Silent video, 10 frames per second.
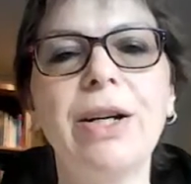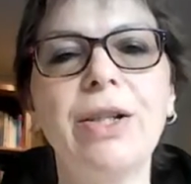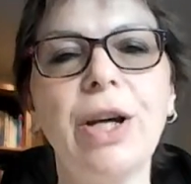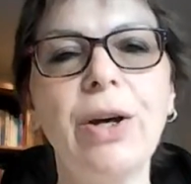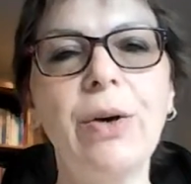
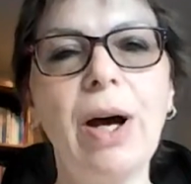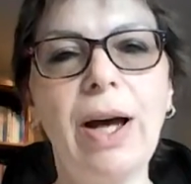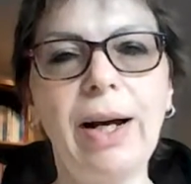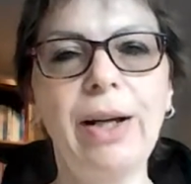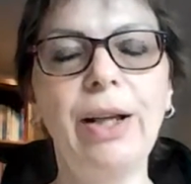So
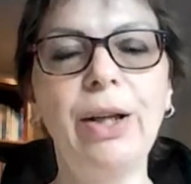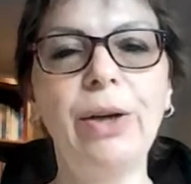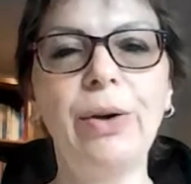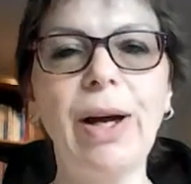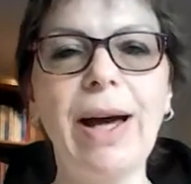I'm going to
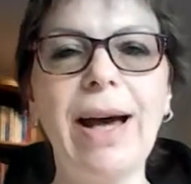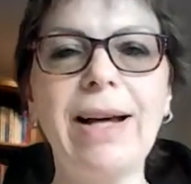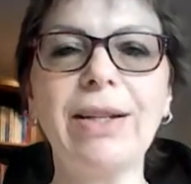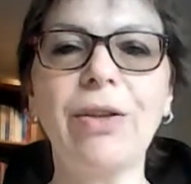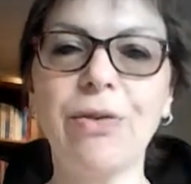look at
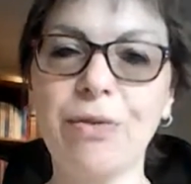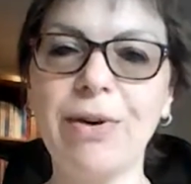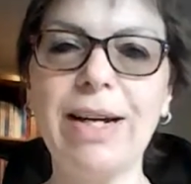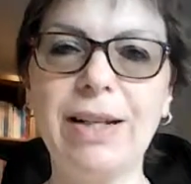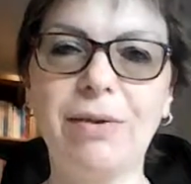
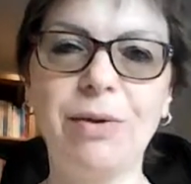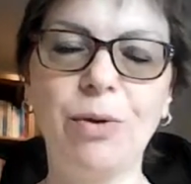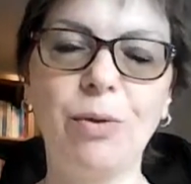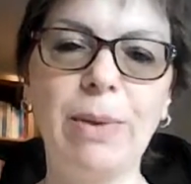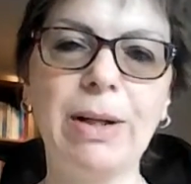3 different
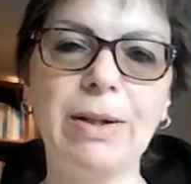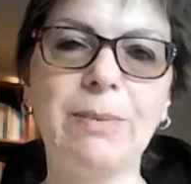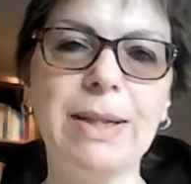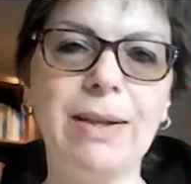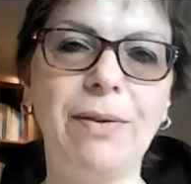hormones
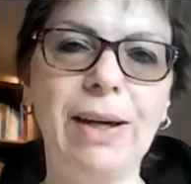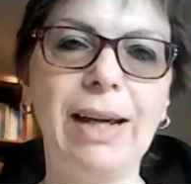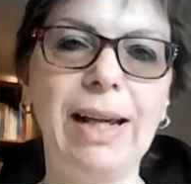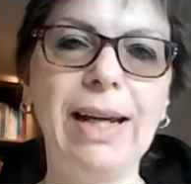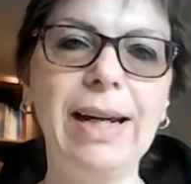
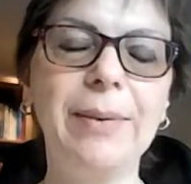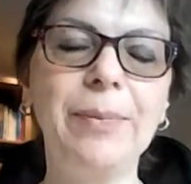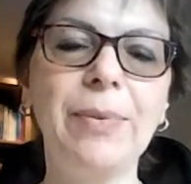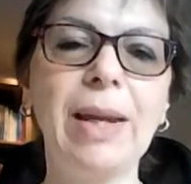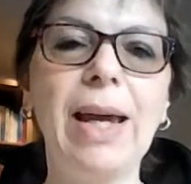specifically.
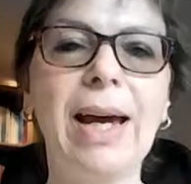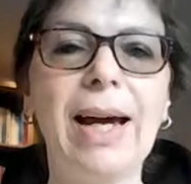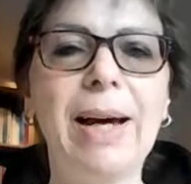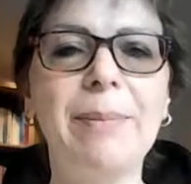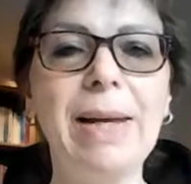
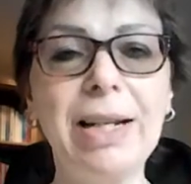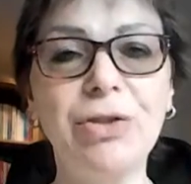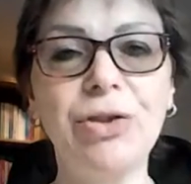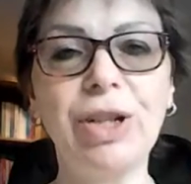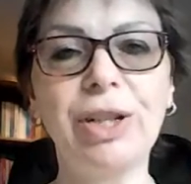
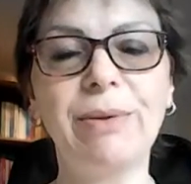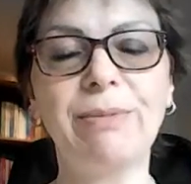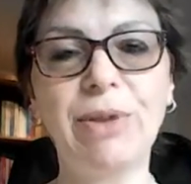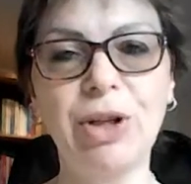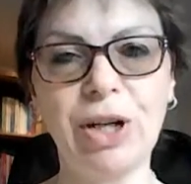Estrogen,
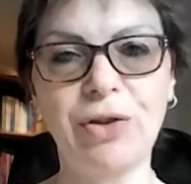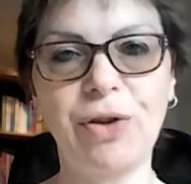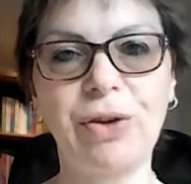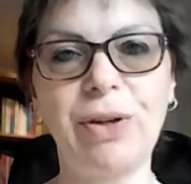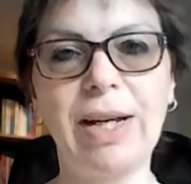
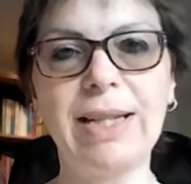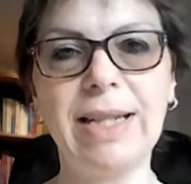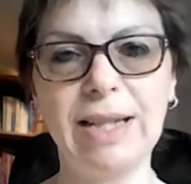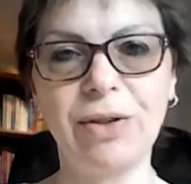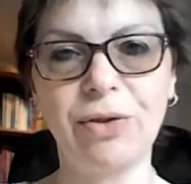progesterone and
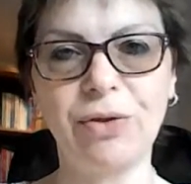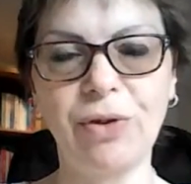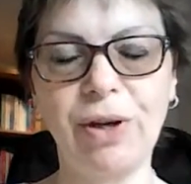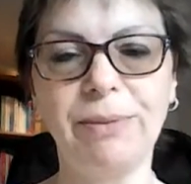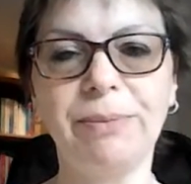
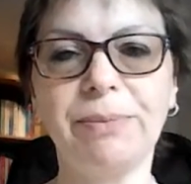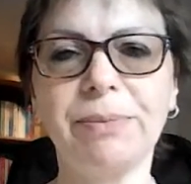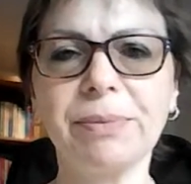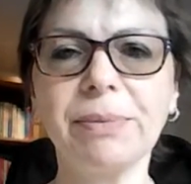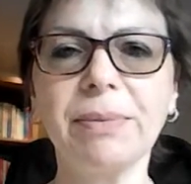testosterone,
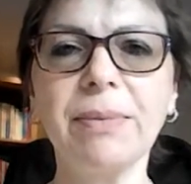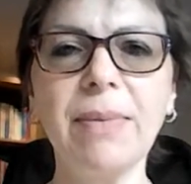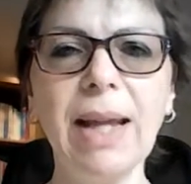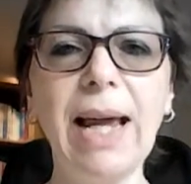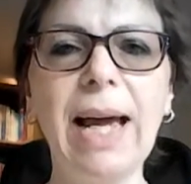
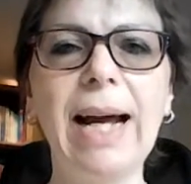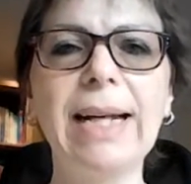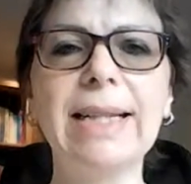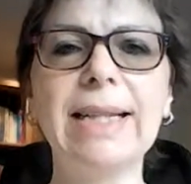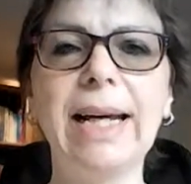
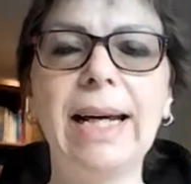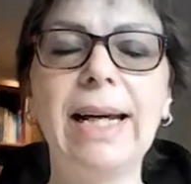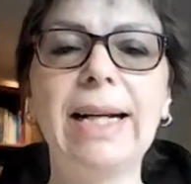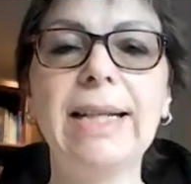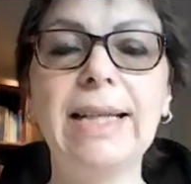and
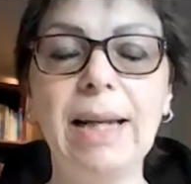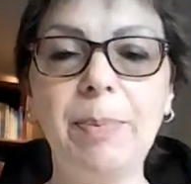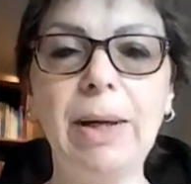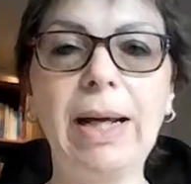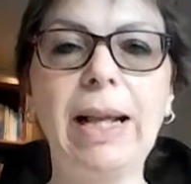
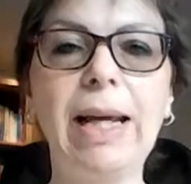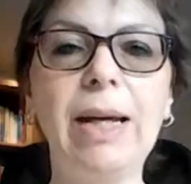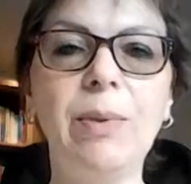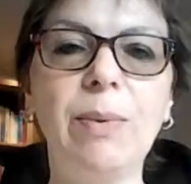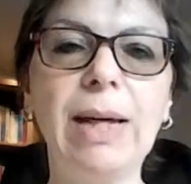
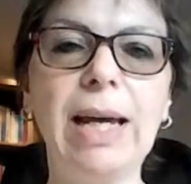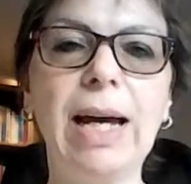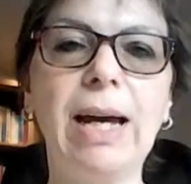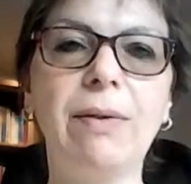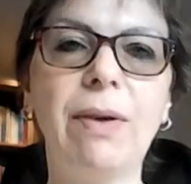typically we
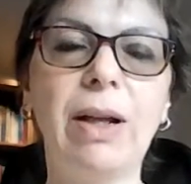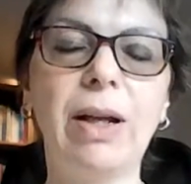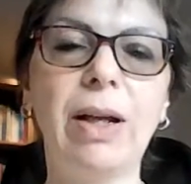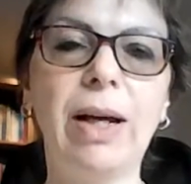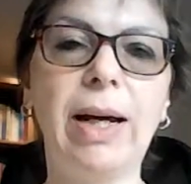have
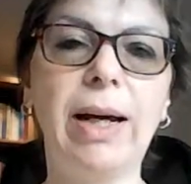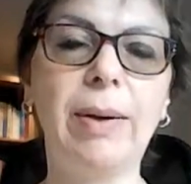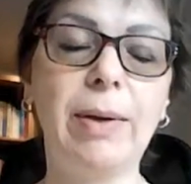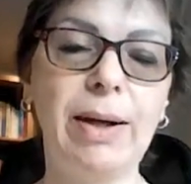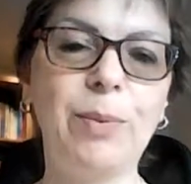
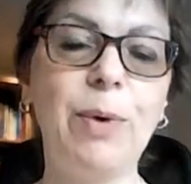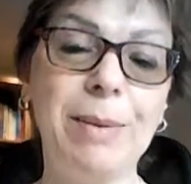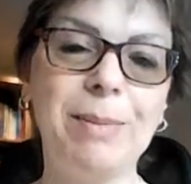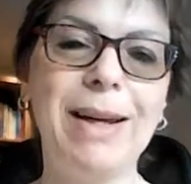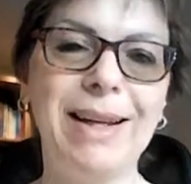
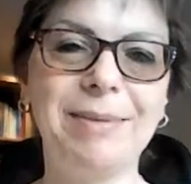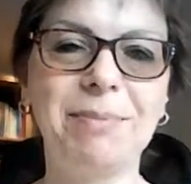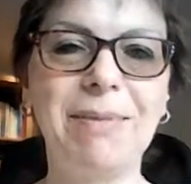we being